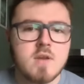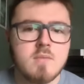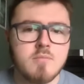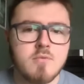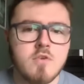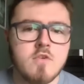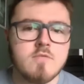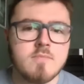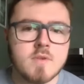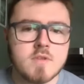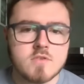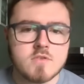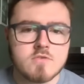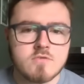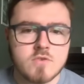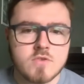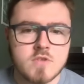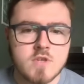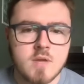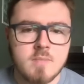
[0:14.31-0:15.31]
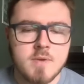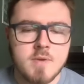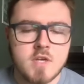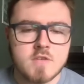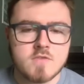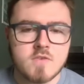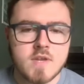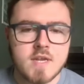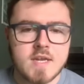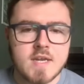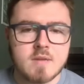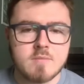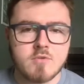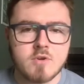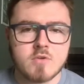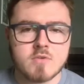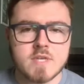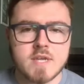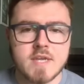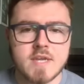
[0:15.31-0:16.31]
improvements through certain parts of the healing
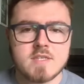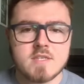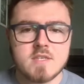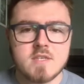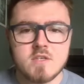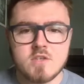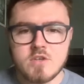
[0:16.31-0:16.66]
process